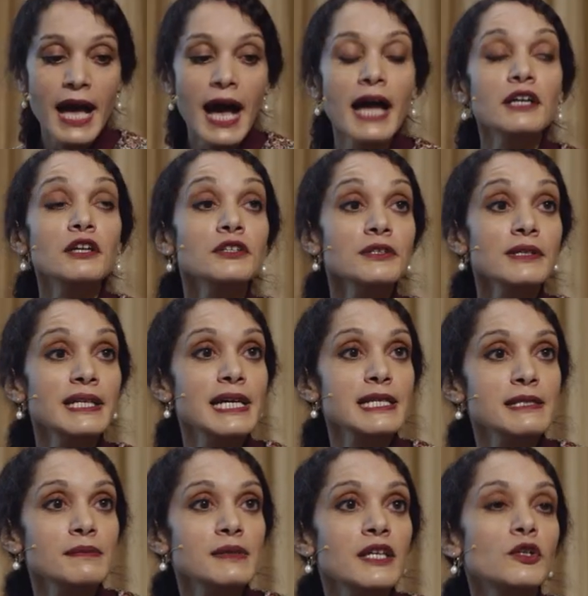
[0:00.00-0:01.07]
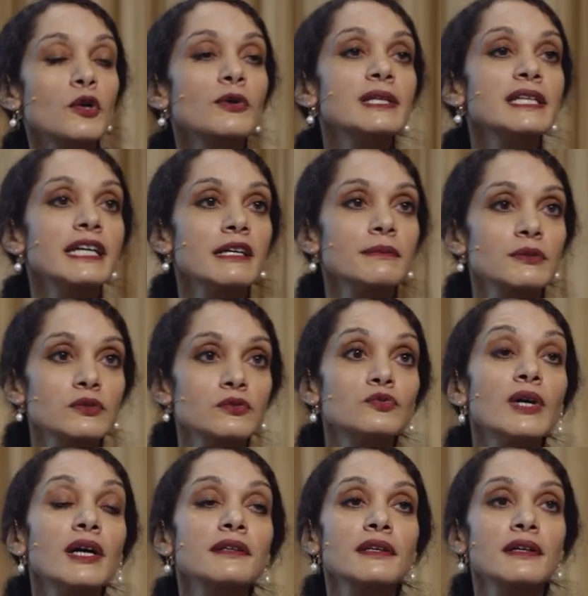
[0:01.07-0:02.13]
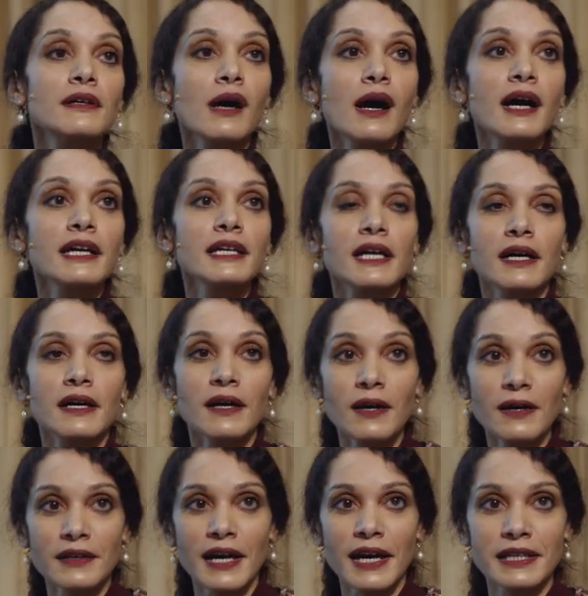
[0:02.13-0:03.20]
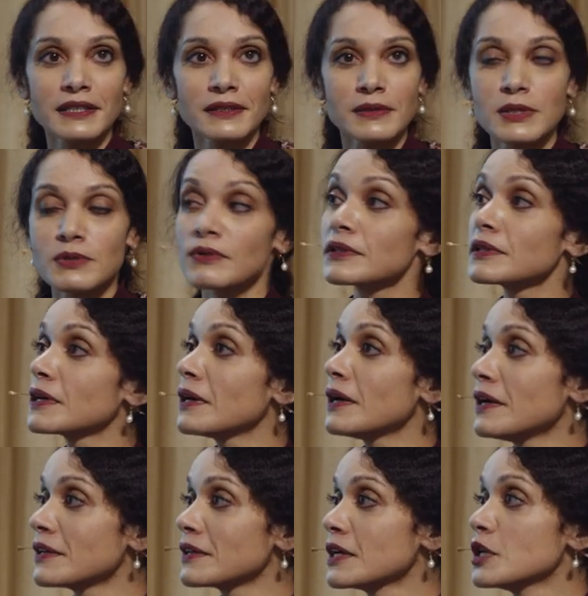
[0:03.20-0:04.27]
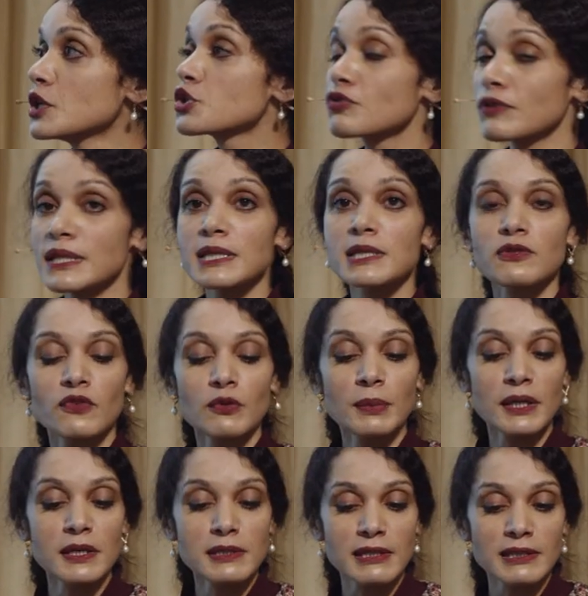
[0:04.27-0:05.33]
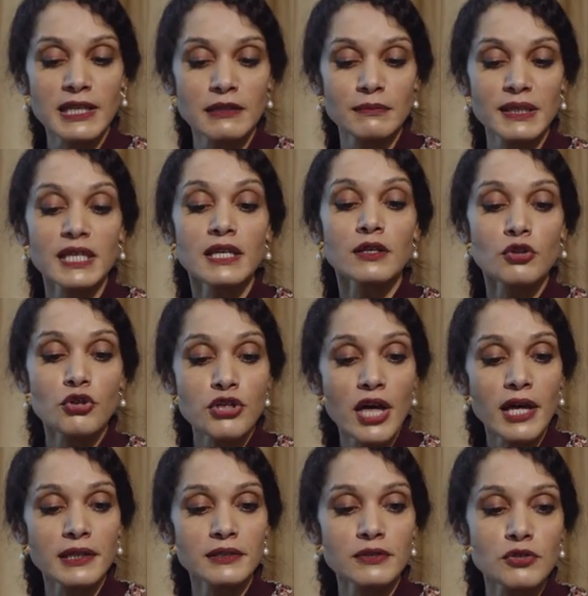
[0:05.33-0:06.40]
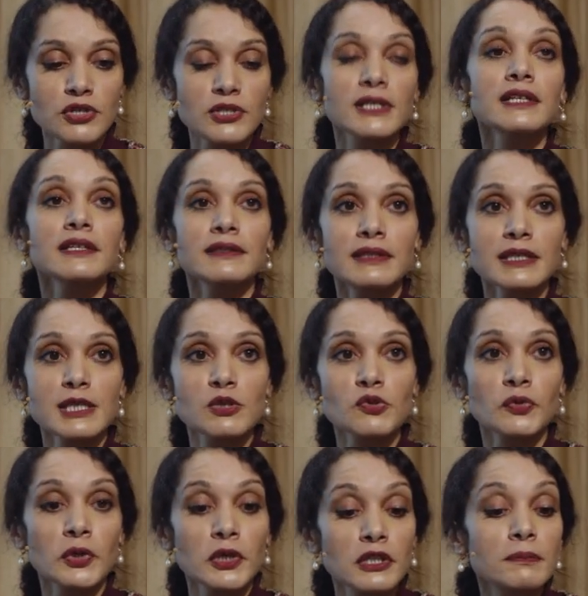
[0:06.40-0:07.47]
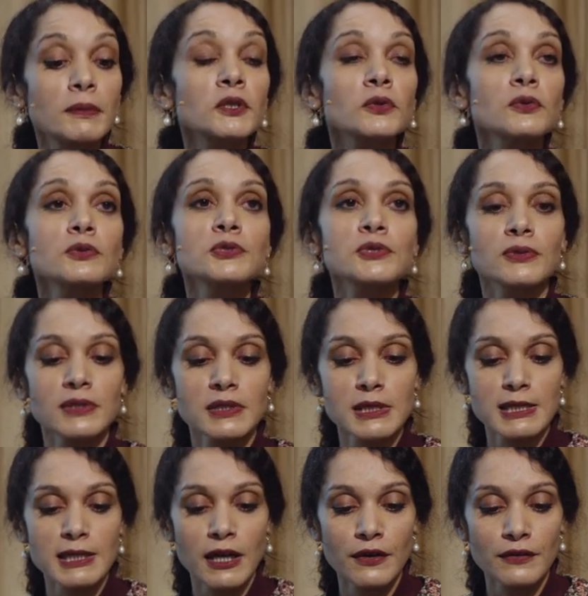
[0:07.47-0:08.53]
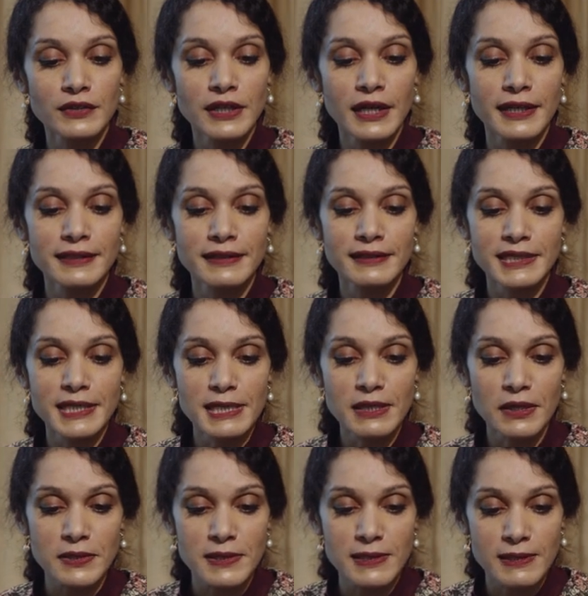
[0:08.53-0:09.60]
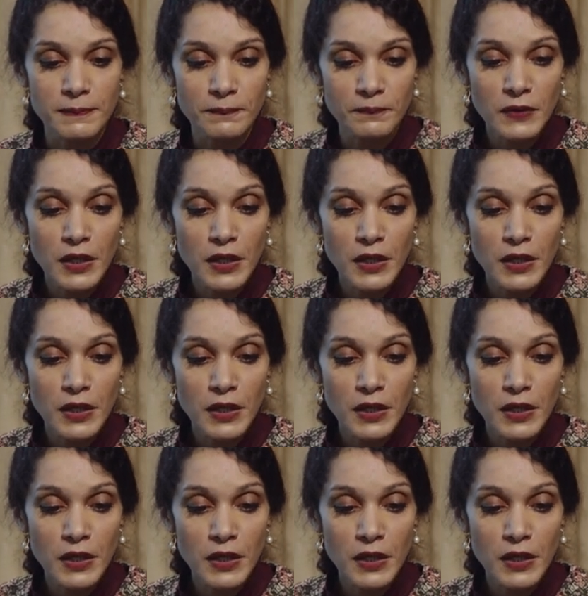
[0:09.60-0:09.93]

Iconoclasm can only happen where there are icons, where there are traces of a past that can be challenged, destroyed, but also conserved and discussed.